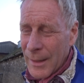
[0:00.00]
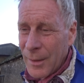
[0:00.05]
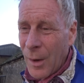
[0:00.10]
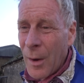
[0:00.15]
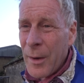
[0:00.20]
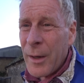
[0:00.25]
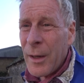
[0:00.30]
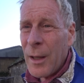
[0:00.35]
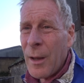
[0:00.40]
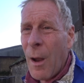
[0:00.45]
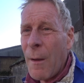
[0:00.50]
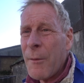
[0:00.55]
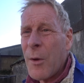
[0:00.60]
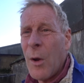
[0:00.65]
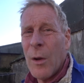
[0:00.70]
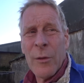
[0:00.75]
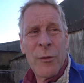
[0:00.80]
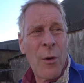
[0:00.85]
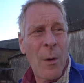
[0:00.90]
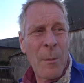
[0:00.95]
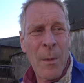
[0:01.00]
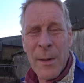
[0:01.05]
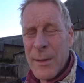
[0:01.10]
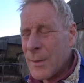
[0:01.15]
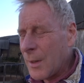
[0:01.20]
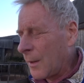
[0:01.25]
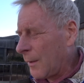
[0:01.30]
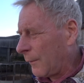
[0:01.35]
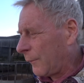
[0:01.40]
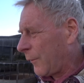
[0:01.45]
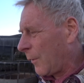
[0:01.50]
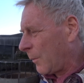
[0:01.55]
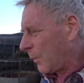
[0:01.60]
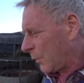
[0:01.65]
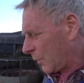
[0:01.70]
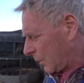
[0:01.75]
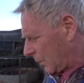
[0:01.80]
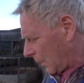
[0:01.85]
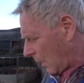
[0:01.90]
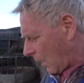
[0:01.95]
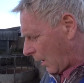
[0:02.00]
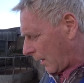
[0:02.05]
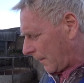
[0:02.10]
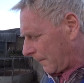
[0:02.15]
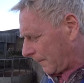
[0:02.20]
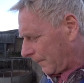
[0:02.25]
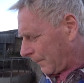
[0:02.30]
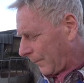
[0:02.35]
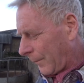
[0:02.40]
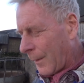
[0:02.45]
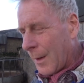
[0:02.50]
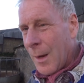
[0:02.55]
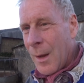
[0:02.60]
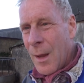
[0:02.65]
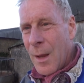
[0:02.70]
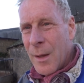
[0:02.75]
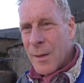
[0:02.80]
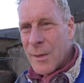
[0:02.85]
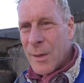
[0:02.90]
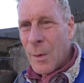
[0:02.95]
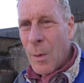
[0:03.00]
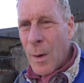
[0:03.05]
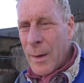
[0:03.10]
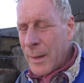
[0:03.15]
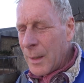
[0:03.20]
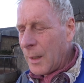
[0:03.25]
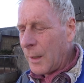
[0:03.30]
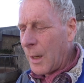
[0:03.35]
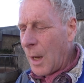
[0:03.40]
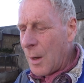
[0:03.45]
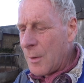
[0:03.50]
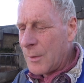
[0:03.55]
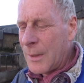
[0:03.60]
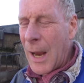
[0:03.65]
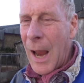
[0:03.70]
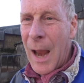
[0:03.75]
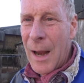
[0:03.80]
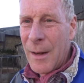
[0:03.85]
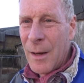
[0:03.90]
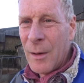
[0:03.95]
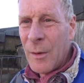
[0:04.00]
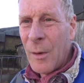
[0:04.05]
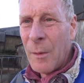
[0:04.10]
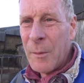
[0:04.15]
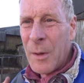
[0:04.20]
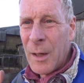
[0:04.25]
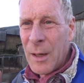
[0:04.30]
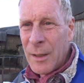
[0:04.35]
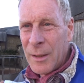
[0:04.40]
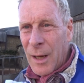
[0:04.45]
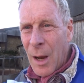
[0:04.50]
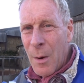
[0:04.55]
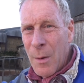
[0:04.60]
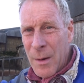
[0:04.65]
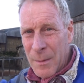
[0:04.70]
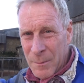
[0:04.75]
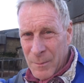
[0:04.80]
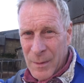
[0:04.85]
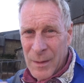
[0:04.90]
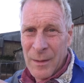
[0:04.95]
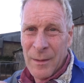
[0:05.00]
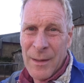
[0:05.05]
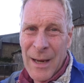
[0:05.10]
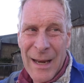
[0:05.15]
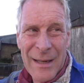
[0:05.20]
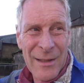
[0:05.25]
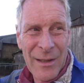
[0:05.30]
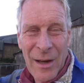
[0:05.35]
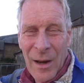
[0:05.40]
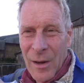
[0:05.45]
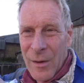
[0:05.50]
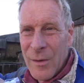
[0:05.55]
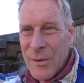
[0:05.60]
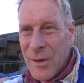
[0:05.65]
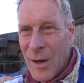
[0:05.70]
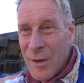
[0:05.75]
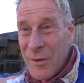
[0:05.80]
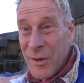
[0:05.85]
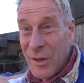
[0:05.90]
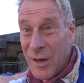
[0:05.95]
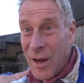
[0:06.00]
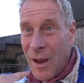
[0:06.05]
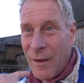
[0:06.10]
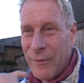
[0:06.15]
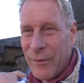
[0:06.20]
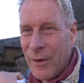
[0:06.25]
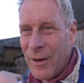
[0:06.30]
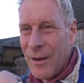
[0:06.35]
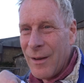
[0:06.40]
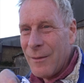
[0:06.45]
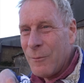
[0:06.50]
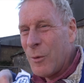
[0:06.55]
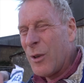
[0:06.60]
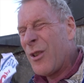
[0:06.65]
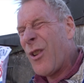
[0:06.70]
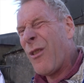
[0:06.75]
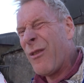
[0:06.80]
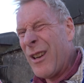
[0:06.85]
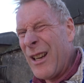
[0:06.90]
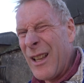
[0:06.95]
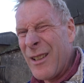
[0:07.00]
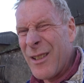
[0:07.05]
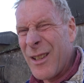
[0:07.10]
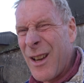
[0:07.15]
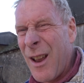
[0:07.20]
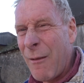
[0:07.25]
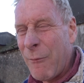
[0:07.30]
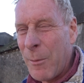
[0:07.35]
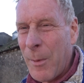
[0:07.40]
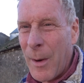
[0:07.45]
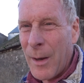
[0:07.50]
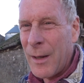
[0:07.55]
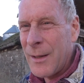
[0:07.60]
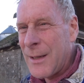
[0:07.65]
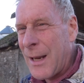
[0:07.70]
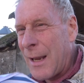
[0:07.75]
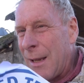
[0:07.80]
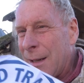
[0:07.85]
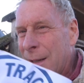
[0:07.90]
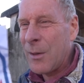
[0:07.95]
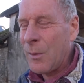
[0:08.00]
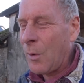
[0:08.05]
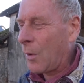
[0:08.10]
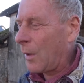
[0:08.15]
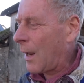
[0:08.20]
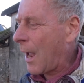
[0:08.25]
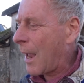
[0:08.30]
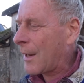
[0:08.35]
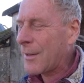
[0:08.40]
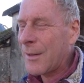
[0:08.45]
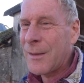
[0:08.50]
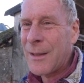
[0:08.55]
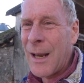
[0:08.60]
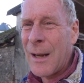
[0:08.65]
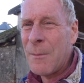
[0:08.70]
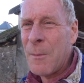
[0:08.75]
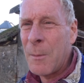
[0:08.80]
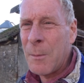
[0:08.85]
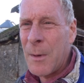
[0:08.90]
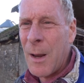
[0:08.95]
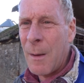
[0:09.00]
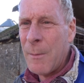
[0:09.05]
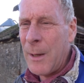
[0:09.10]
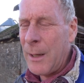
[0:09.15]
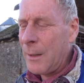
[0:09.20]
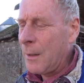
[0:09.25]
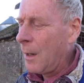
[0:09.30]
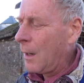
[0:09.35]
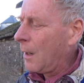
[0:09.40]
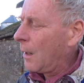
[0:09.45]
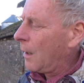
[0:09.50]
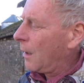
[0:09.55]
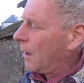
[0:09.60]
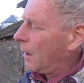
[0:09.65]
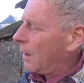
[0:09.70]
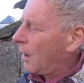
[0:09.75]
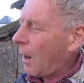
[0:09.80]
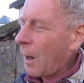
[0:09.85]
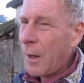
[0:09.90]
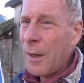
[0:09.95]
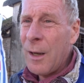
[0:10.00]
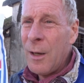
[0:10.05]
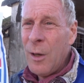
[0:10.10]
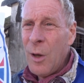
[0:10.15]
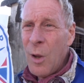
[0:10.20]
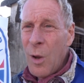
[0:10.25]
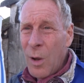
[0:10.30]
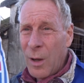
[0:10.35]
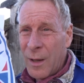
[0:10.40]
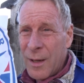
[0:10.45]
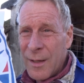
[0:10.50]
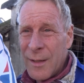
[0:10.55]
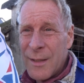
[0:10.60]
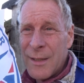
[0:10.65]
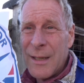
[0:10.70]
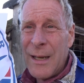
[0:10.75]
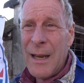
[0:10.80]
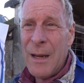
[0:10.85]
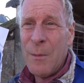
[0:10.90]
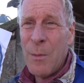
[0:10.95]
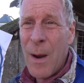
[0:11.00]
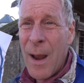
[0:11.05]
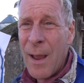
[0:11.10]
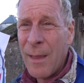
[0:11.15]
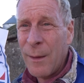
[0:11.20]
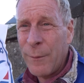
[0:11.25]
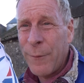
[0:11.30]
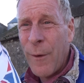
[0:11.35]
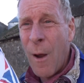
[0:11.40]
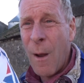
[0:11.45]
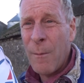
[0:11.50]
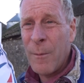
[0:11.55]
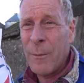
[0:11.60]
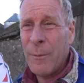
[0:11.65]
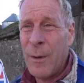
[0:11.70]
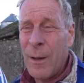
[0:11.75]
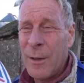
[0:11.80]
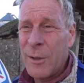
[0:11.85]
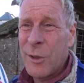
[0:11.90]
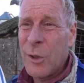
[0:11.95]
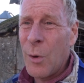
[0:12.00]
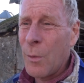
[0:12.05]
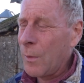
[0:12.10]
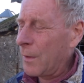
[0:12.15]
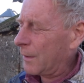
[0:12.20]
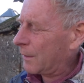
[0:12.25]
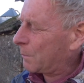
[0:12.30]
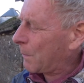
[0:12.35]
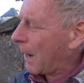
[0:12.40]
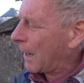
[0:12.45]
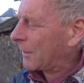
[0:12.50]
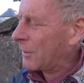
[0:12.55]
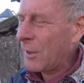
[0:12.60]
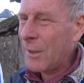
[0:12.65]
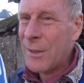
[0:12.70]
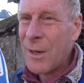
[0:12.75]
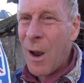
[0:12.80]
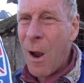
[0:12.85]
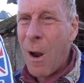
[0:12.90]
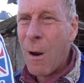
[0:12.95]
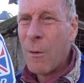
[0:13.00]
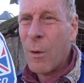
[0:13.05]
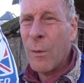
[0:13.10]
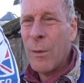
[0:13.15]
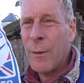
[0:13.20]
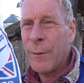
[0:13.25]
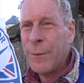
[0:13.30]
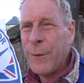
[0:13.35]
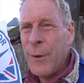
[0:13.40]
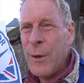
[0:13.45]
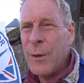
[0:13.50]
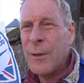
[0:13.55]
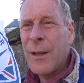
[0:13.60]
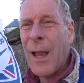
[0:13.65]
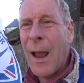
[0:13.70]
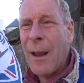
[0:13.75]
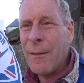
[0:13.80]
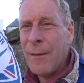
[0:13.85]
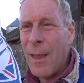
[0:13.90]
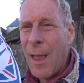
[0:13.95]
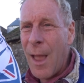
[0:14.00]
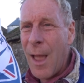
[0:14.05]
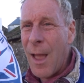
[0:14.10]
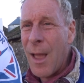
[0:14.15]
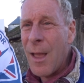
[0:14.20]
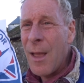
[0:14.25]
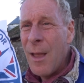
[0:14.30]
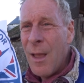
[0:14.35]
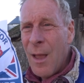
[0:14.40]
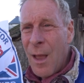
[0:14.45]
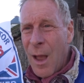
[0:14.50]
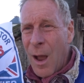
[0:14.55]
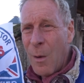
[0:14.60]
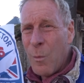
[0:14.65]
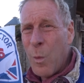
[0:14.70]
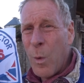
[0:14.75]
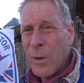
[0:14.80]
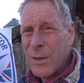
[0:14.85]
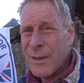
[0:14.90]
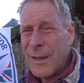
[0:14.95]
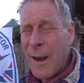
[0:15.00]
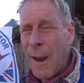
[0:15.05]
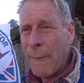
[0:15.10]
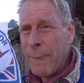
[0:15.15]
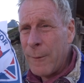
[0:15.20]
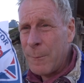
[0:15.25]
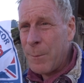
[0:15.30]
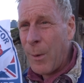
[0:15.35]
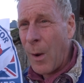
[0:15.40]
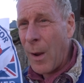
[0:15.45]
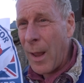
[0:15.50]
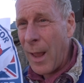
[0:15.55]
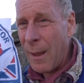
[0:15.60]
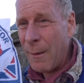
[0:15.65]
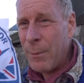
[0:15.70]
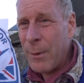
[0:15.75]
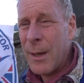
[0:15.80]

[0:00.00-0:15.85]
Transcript: I've got to drop my son at football tonight. So I'm going to go down and I'm going to go in with Tesco's undercover. Well, not really undercover, but I'm going to take I'm not going to tell them I'm coming. I'm going to look and see where the farm assurance badges are on the food down there and what's covered by it.